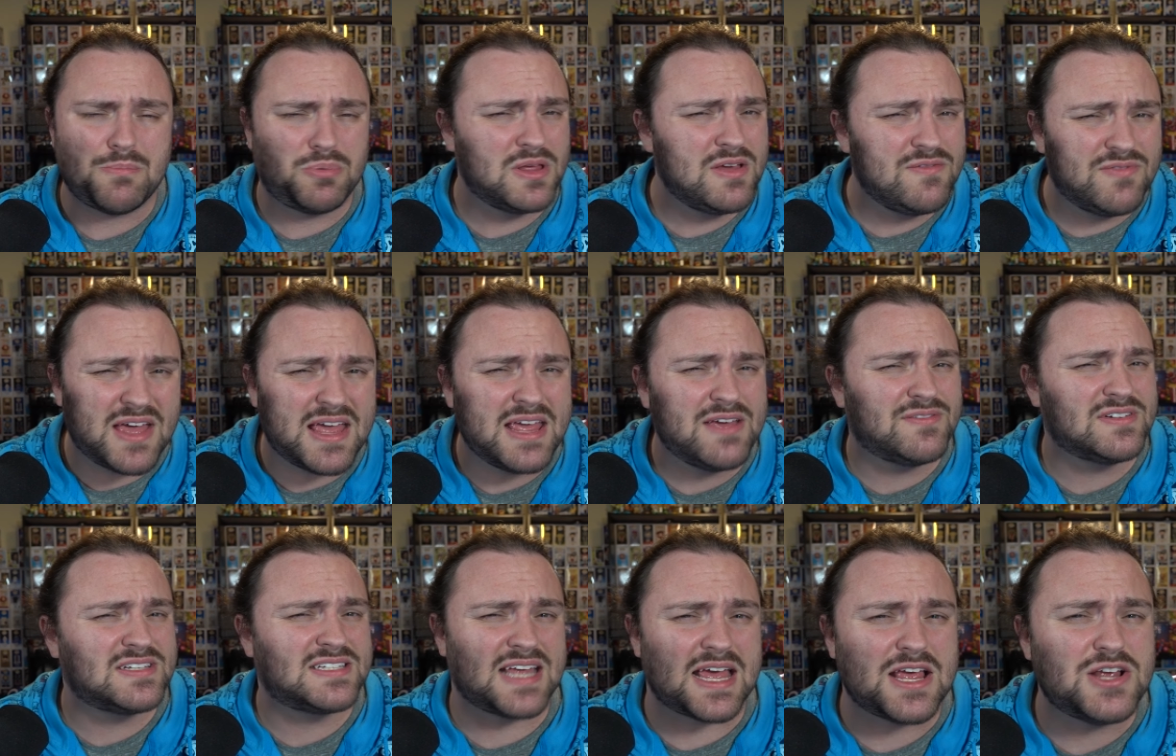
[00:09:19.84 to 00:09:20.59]
believe they
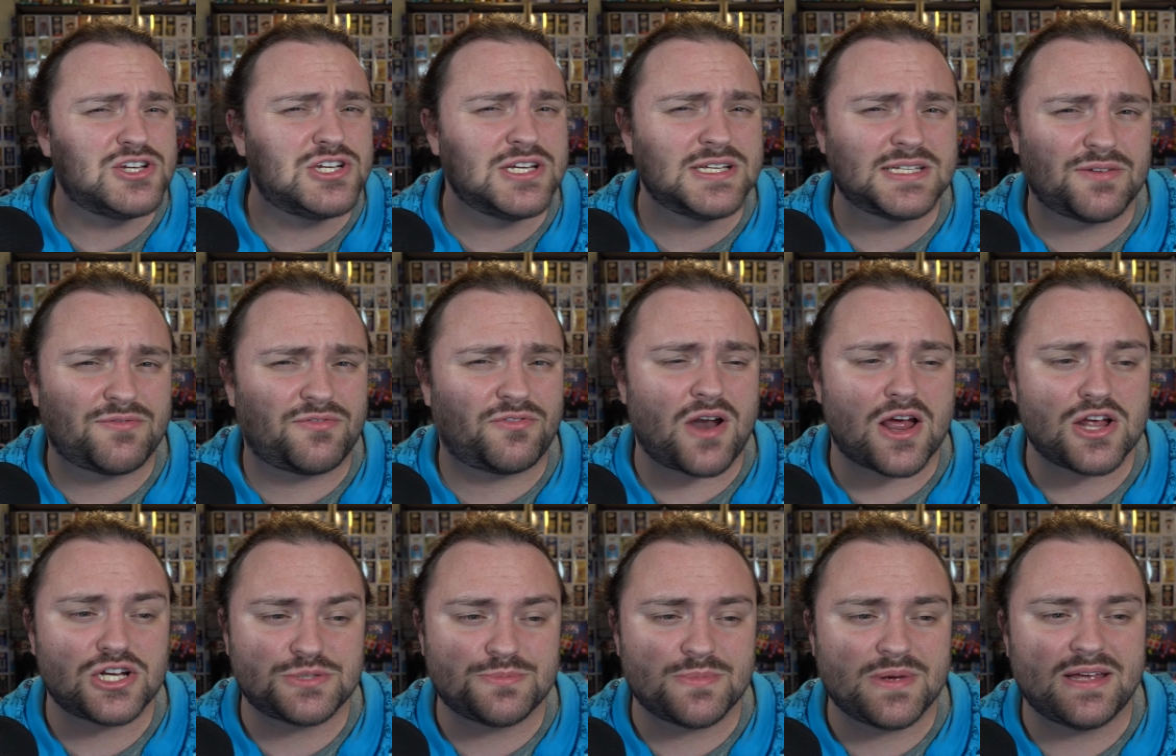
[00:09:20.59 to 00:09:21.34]
even say she's a
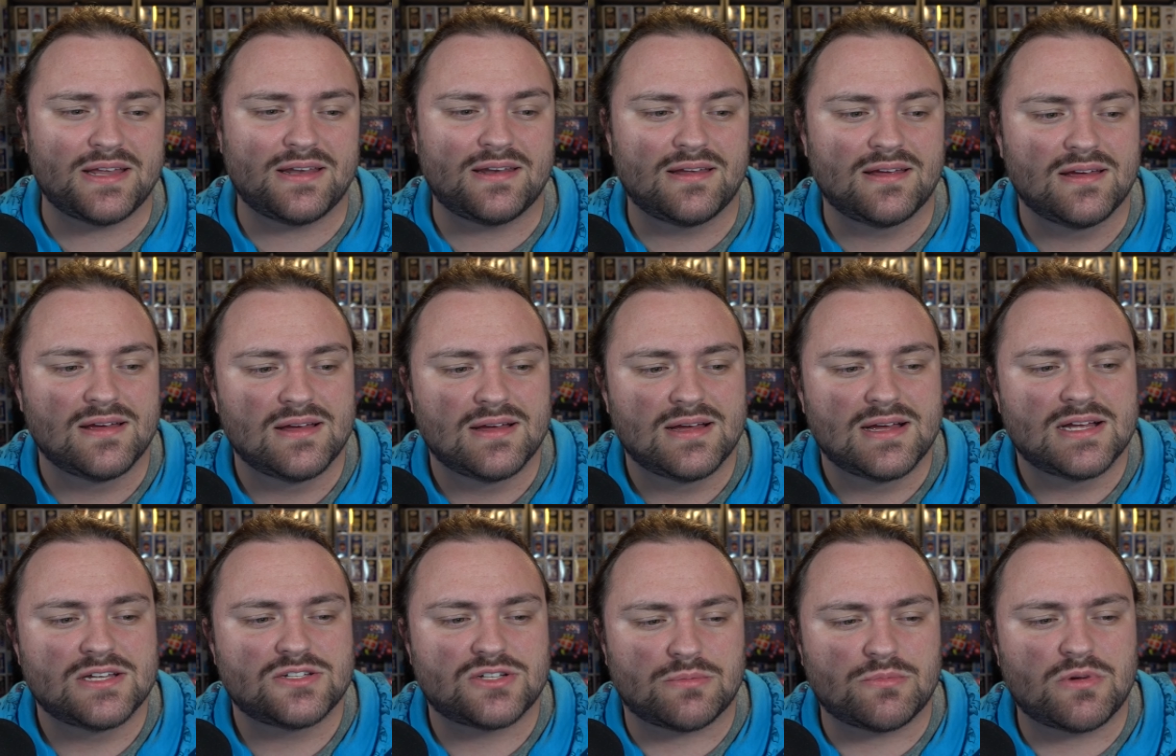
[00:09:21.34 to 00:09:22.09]
freshman.
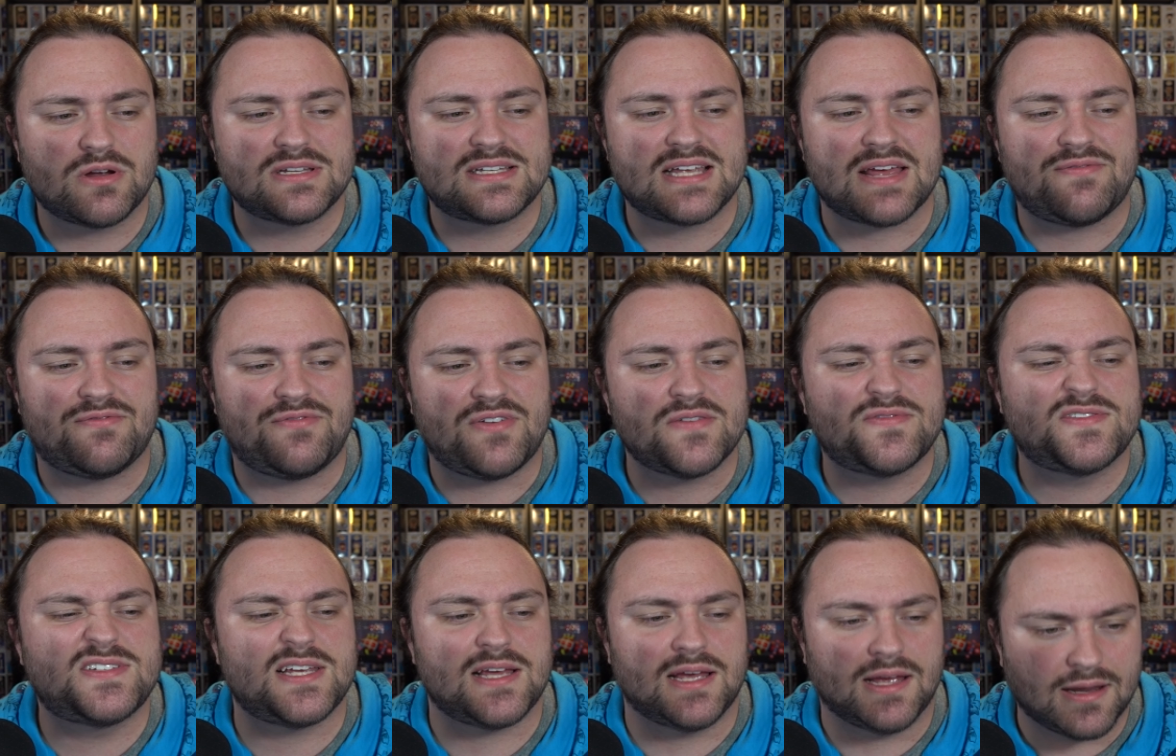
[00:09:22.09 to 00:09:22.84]
So I'm going to say
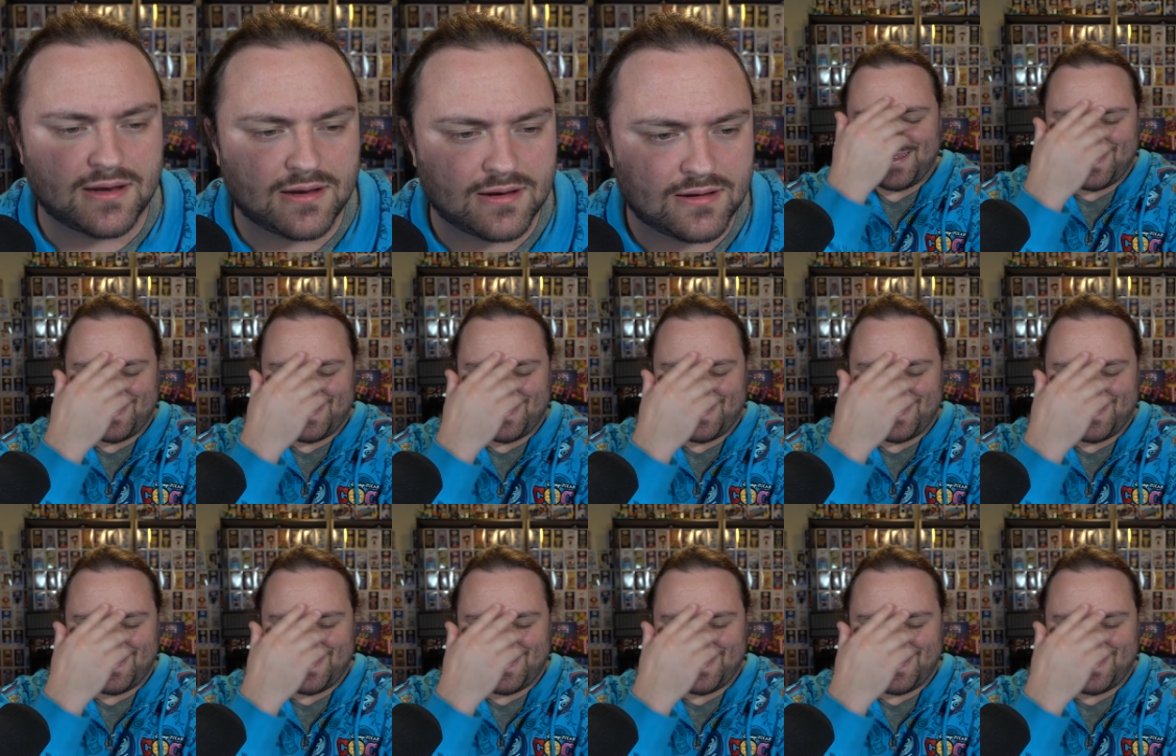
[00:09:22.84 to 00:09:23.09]
15.